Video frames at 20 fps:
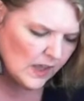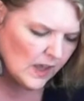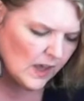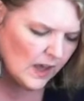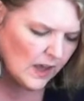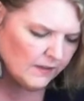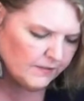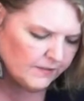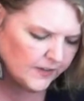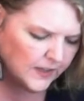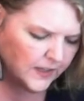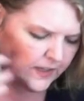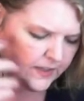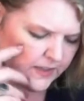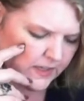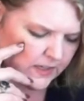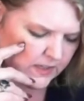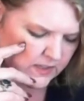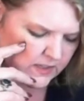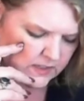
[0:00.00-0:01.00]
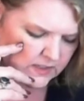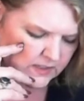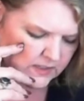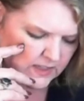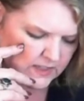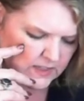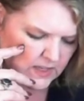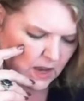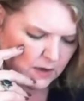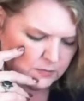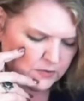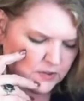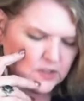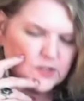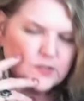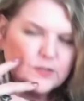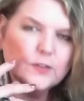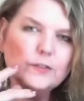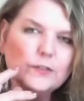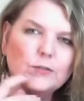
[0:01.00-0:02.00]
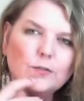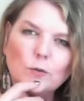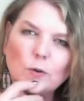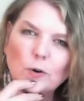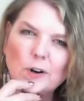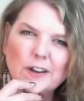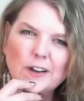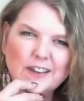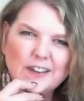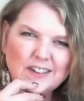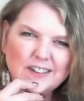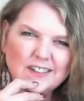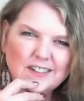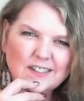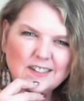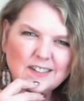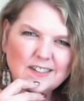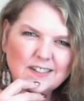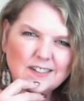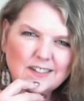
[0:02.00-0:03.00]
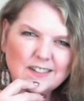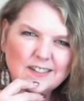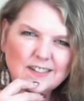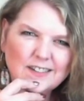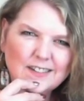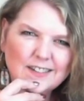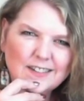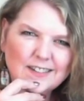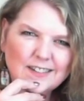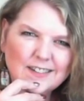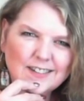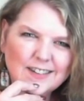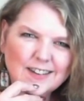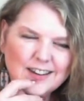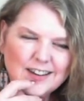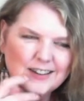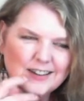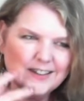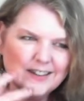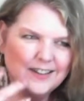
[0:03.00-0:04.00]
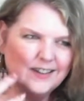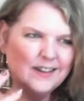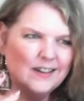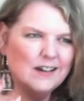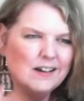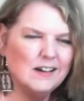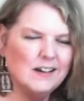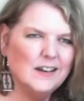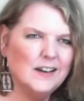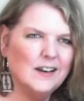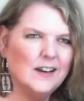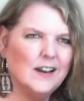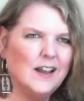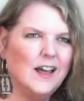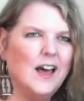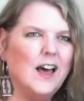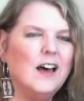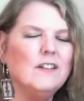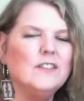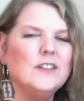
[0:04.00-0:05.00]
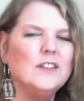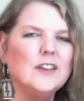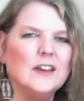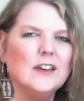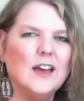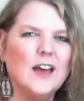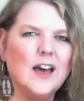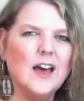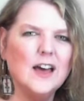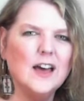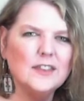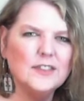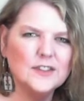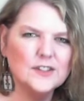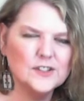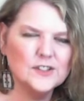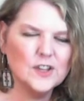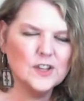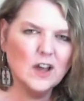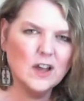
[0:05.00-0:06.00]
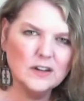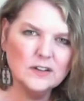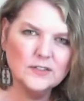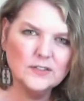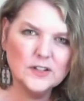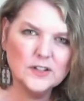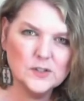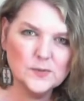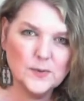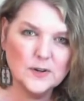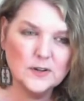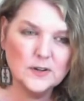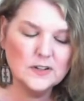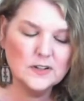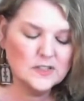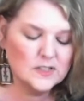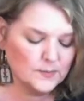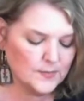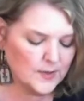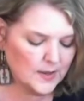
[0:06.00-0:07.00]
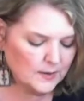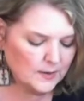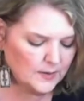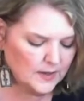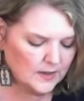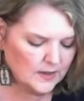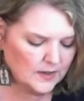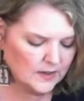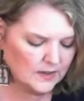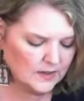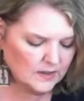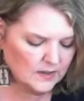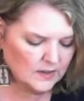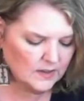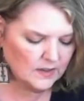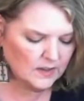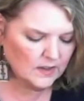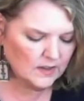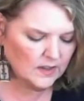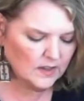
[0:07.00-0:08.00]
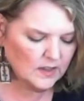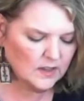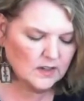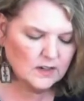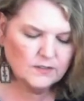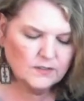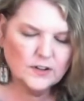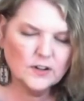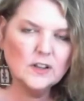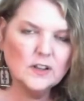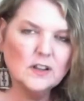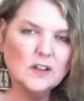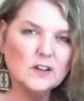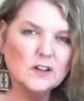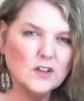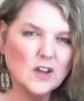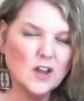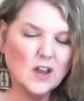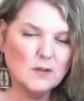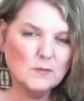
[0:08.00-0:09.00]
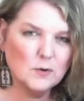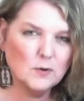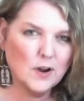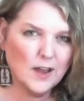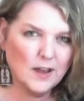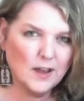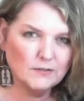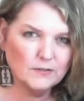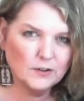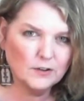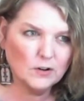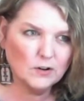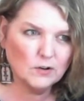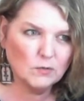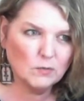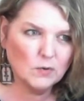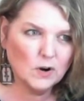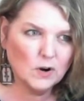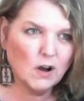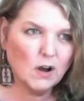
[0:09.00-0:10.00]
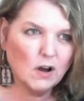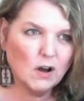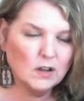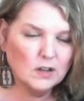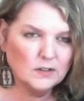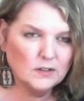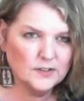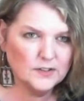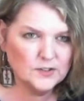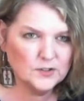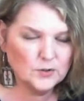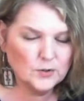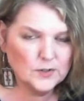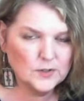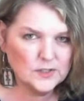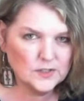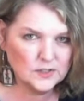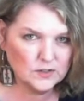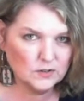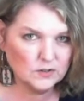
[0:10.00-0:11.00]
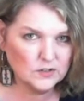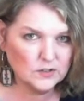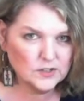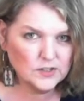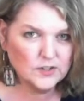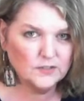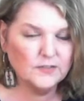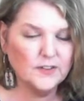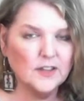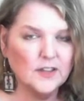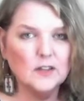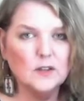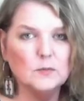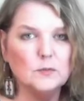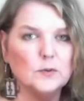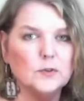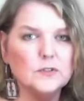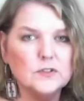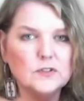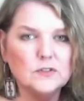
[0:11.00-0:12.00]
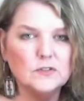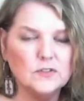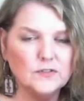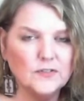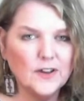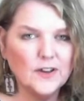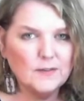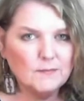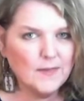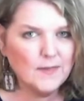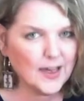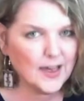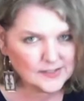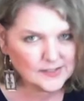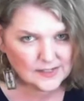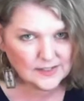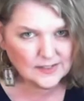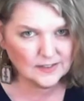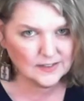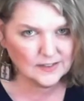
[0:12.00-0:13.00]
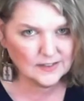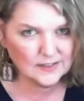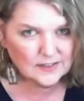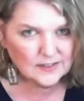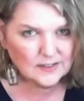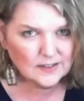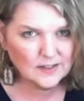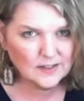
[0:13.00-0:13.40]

I feel like these options feel foreign. Like not having had this kind of experience, maybe in a very long time or ever, where all of these choices are just available to Divine Masculine.